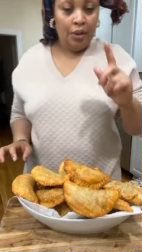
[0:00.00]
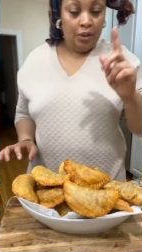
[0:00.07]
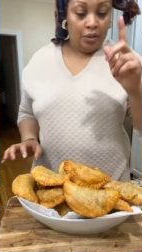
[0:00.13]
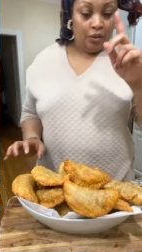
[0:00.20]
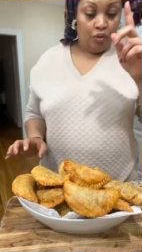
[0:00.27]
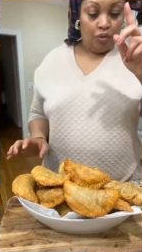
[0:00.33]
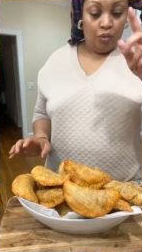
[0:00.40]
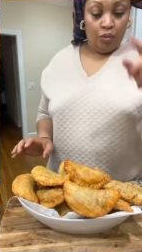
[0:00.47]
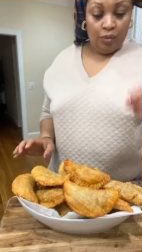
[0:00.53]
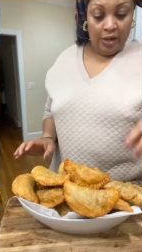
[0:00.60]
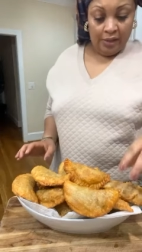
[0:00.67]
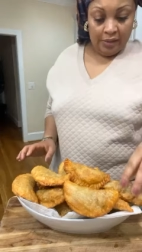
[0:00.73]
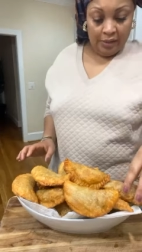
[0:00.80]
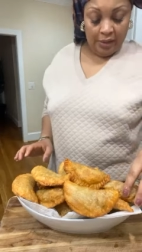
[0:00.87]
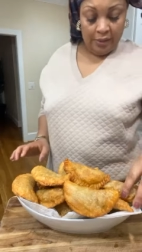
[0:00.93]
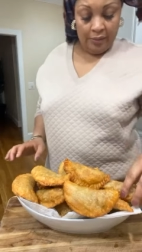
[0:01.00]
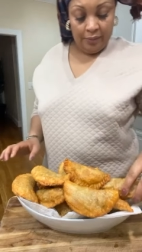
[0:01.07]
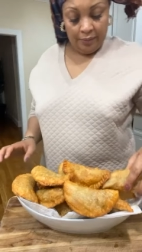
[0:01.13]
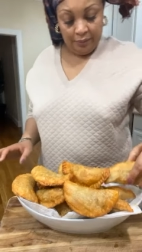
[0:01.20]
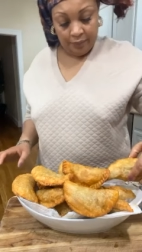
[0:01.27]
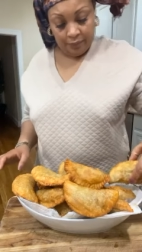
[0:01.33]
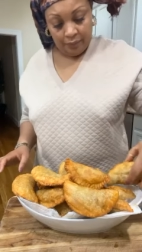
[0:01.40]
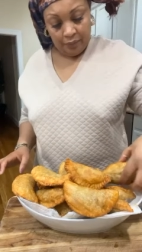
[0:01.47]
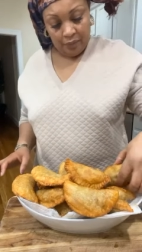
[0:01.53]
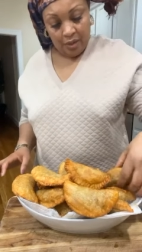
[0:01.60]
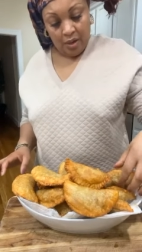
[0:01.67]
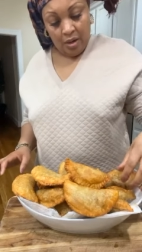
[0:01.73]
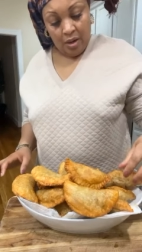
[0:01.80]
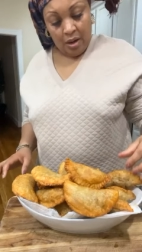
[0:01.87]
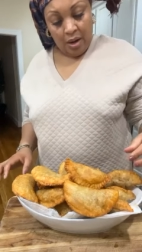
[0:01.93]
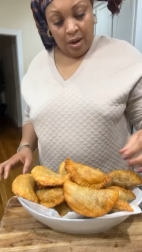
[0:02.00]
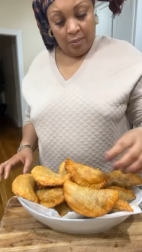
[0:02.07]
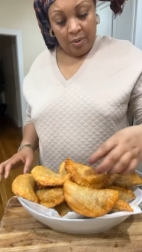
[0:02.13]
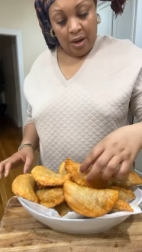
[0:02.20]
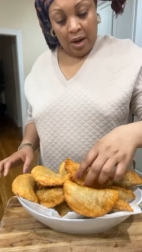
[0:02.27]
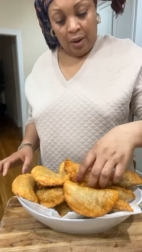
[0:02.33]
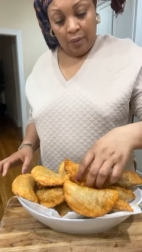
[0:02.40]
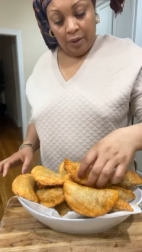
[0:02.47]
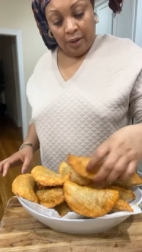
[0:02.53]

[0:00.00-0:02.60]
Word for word: you're gonna eat two that's it I'm